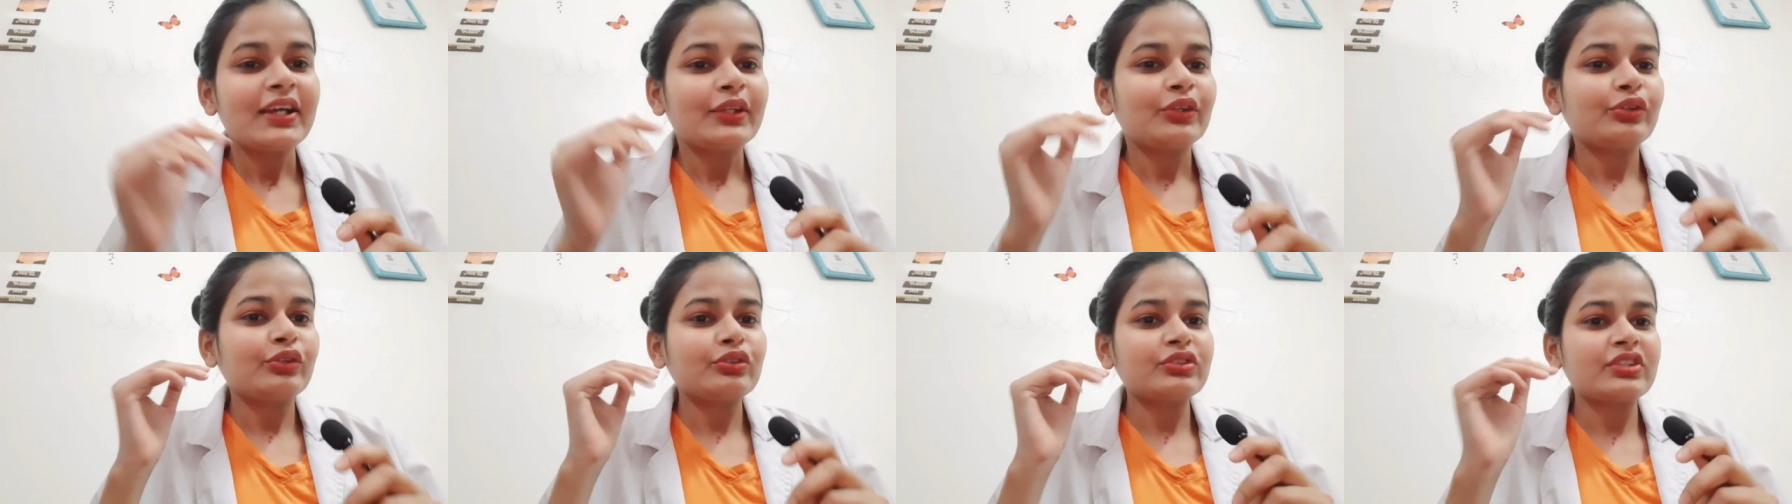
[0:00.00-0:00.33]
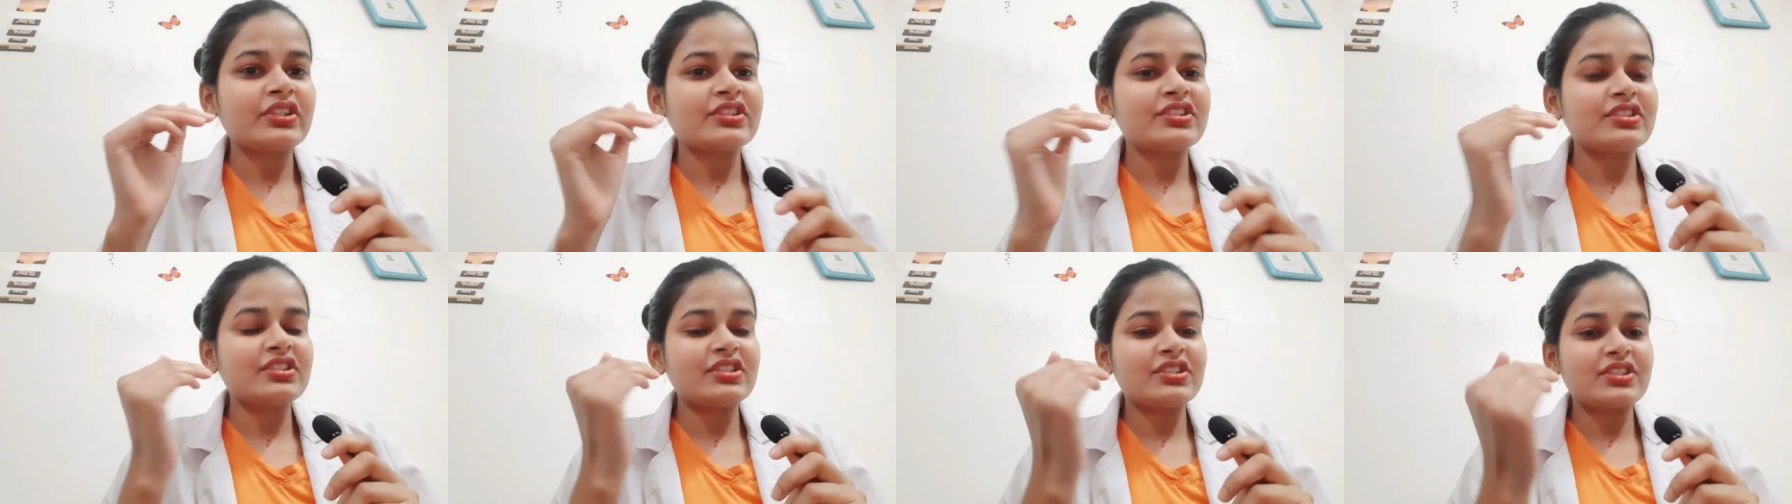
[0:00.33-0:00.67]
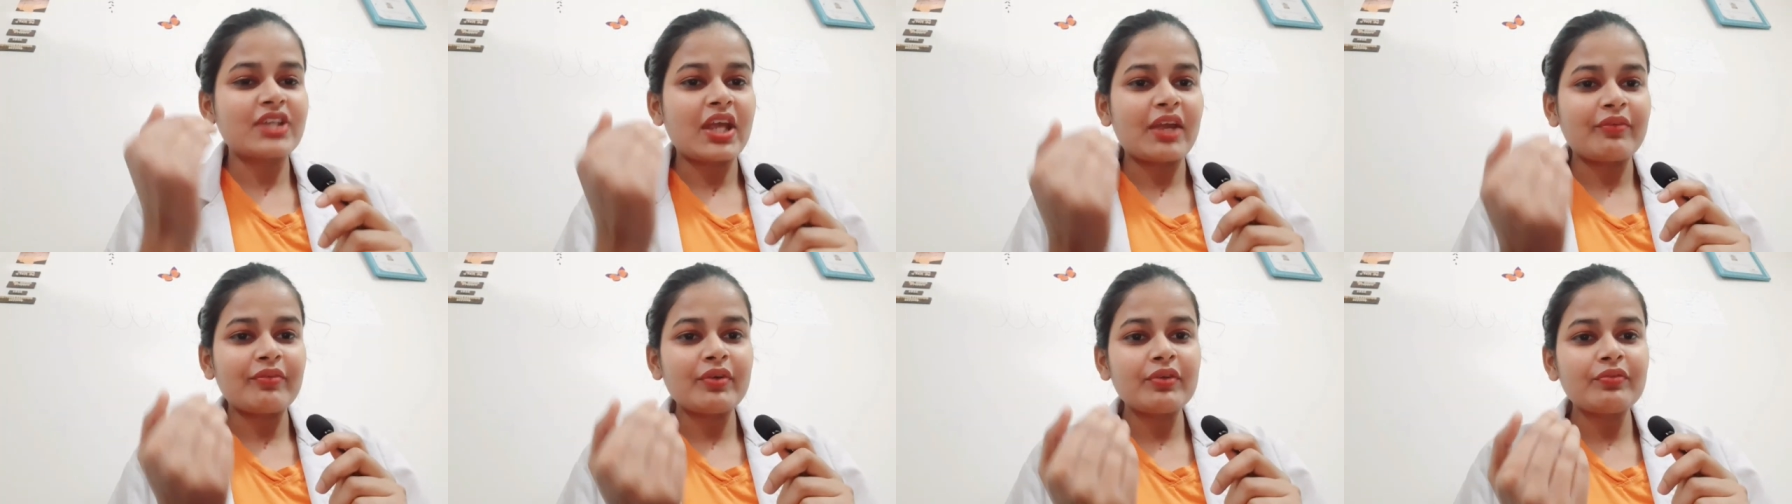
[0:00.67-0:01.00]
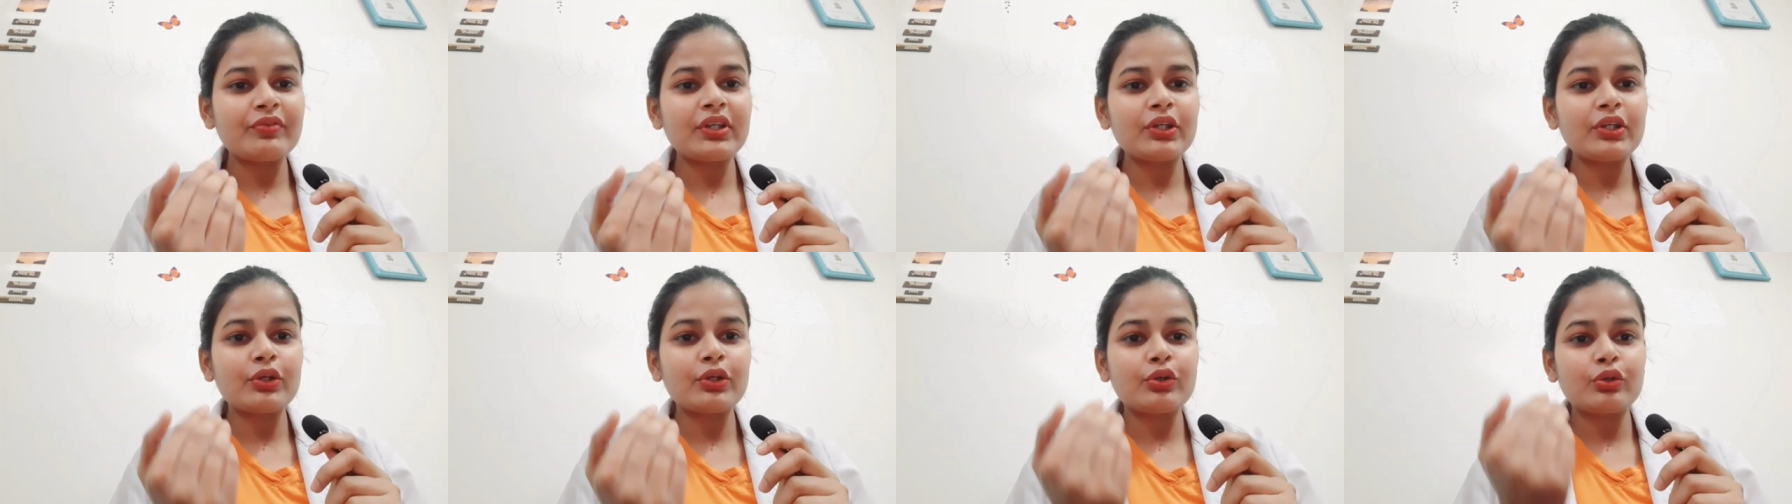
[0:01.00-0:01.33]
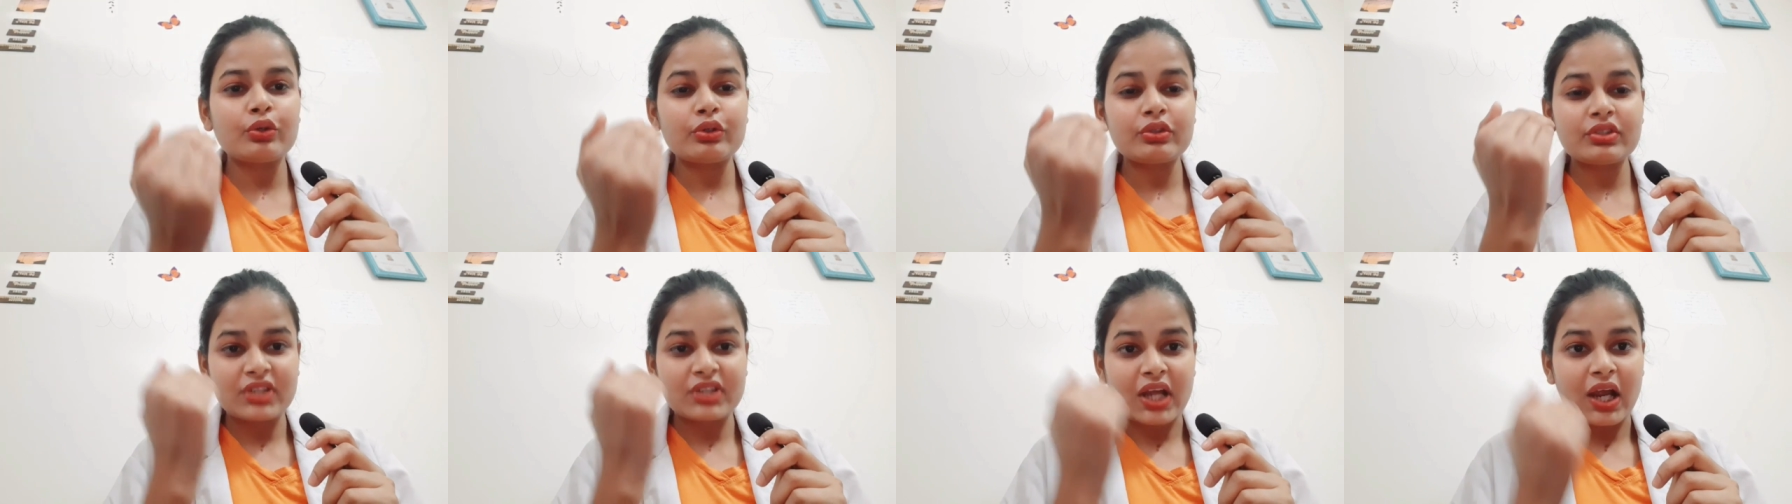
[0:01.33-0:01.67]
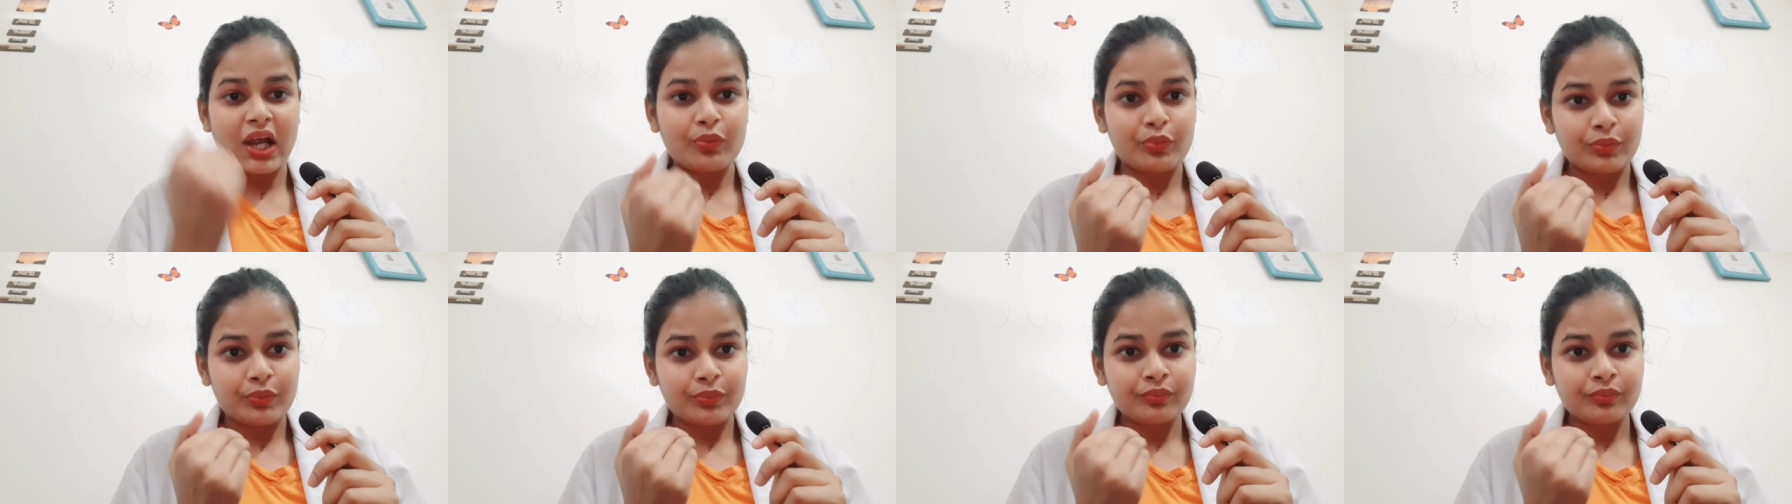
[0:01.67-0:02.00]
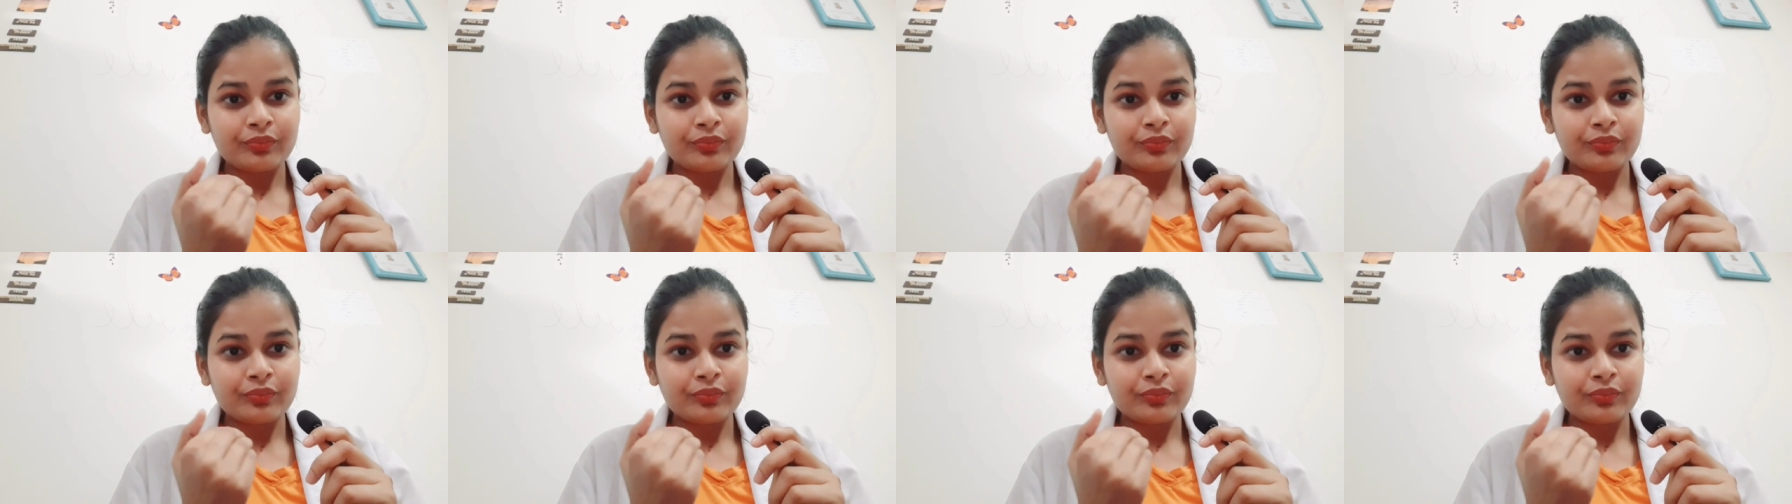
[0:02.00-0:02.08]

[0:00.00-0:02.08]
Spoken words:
So the gingiva will go down.